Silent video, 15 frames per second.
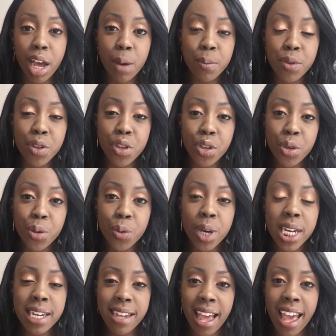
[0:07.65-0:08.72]
helps you
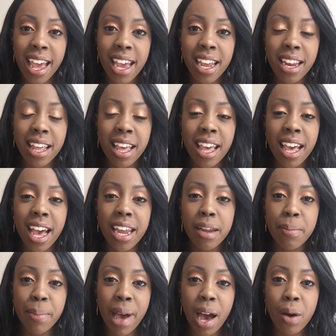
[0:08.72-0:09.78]
attain an
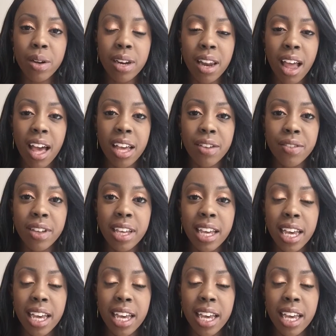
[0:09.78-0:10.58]
empowered life.